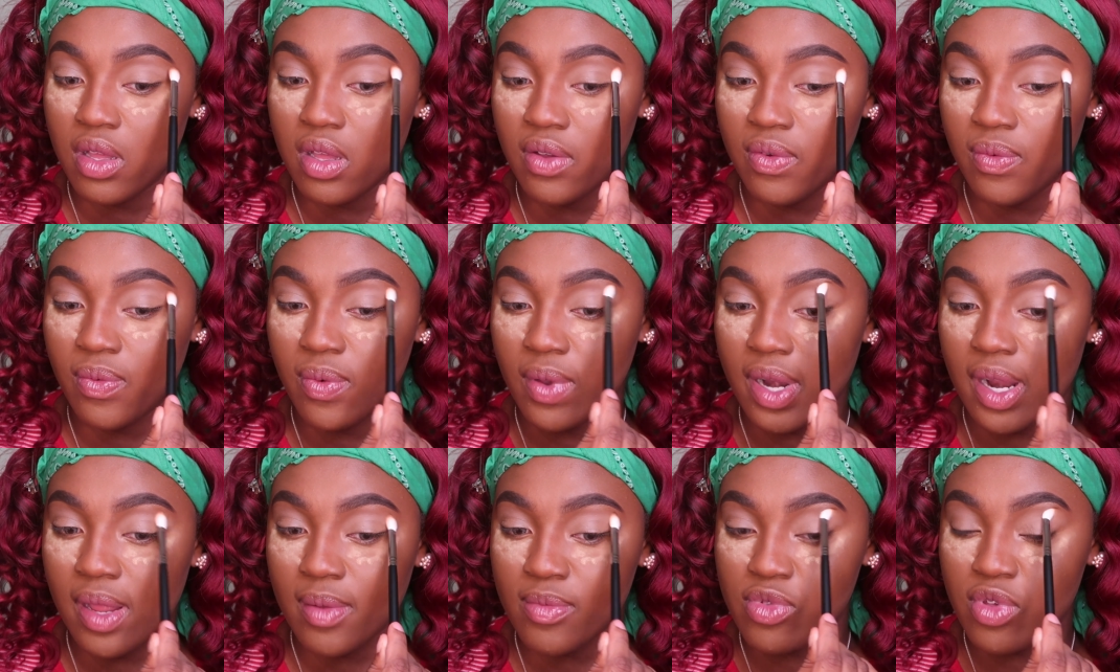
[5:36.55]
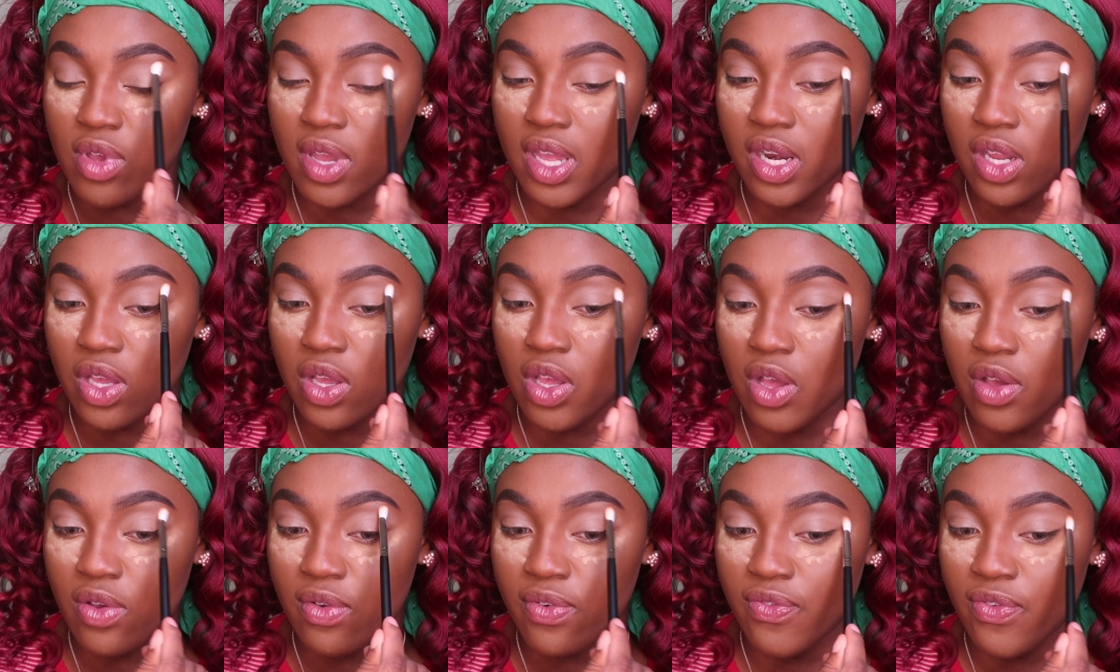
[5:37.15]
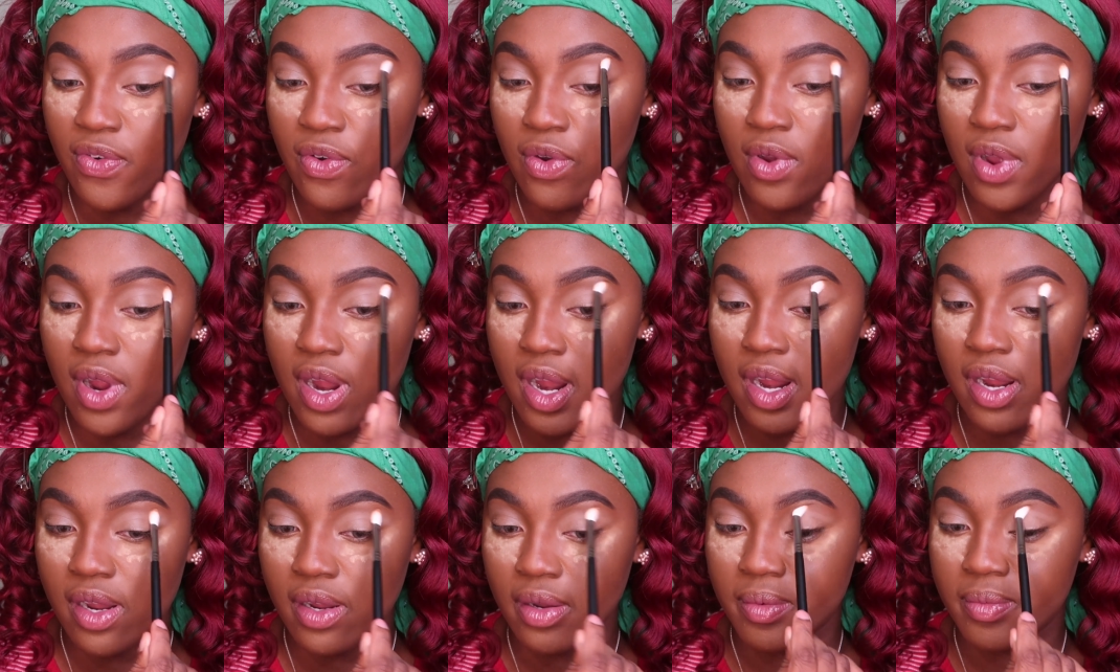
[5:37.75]
of what I'm trying to go
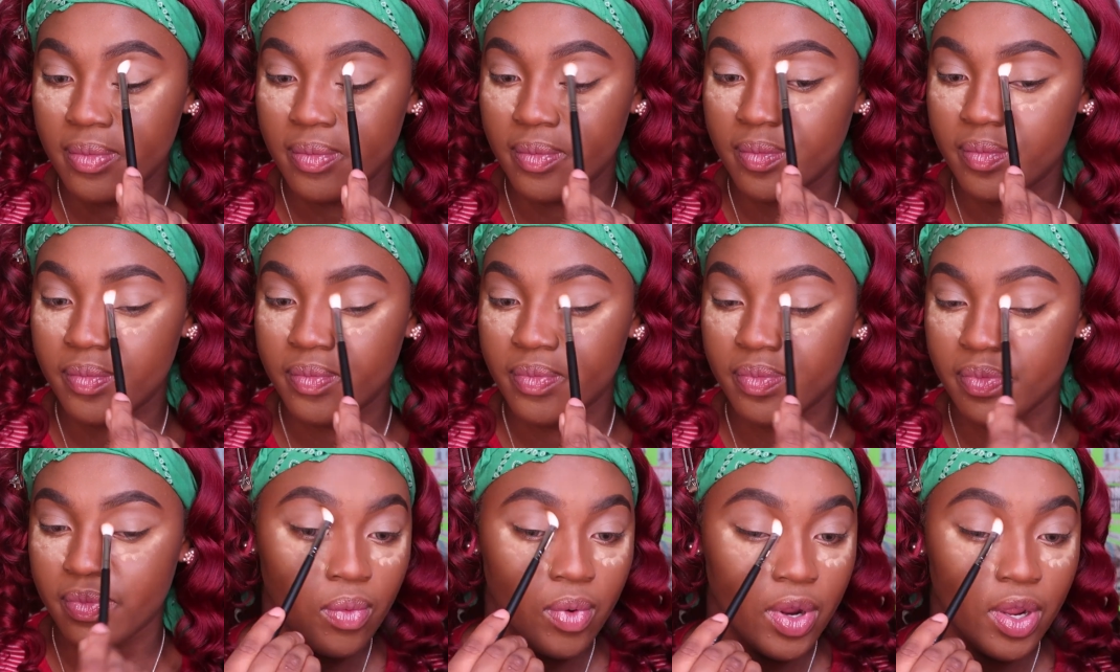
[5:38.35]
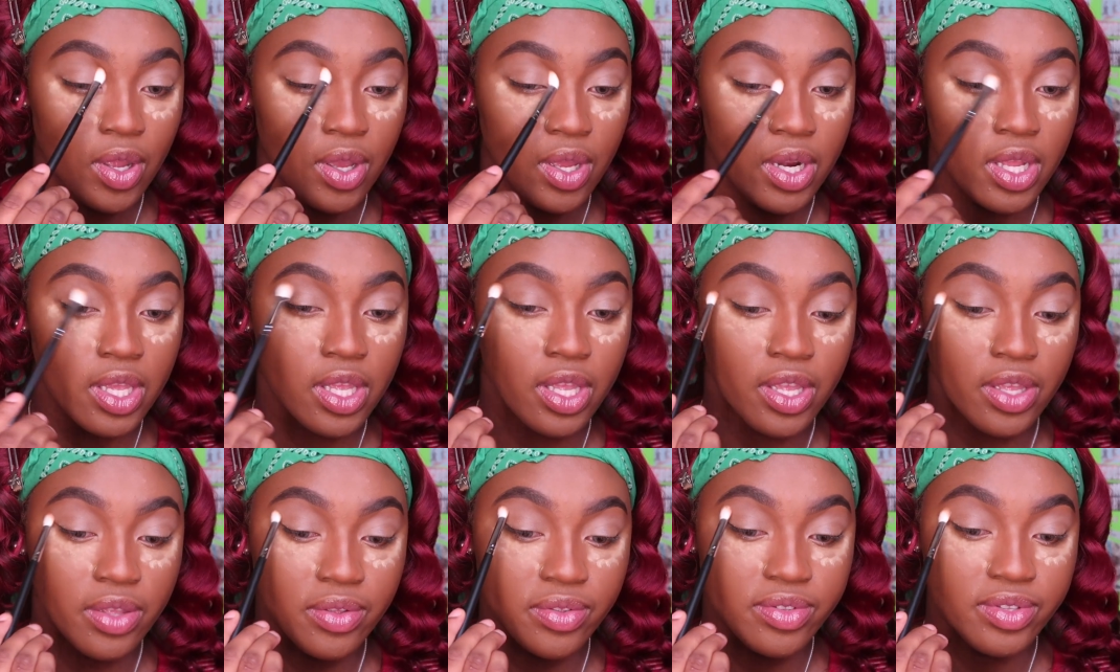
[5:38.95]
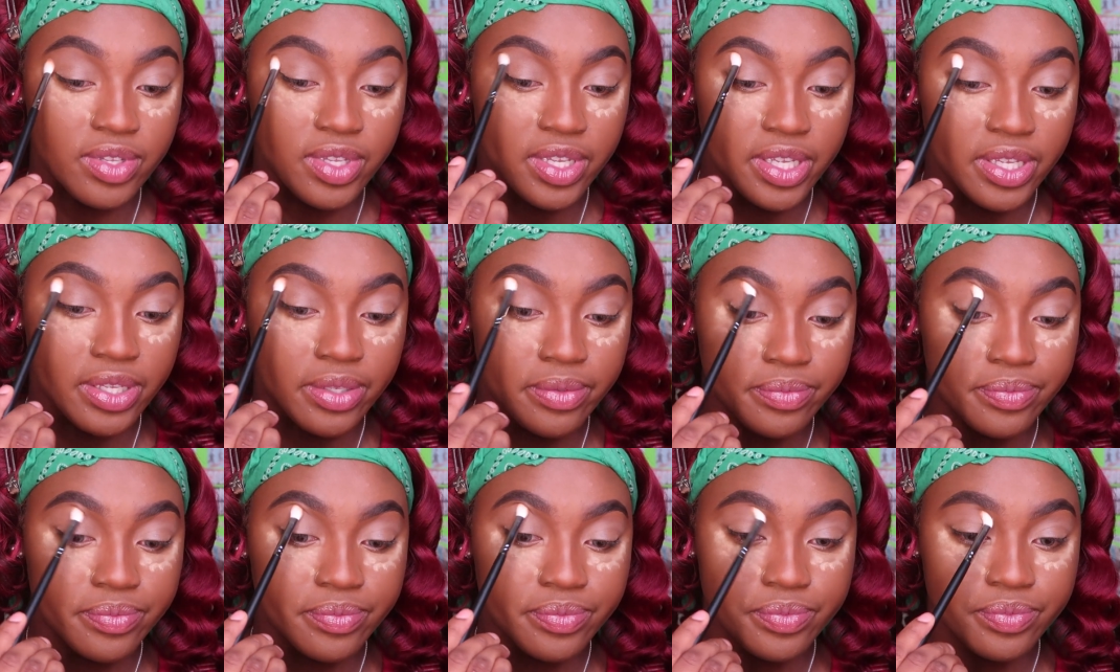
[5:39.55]
for. We're gonna use it.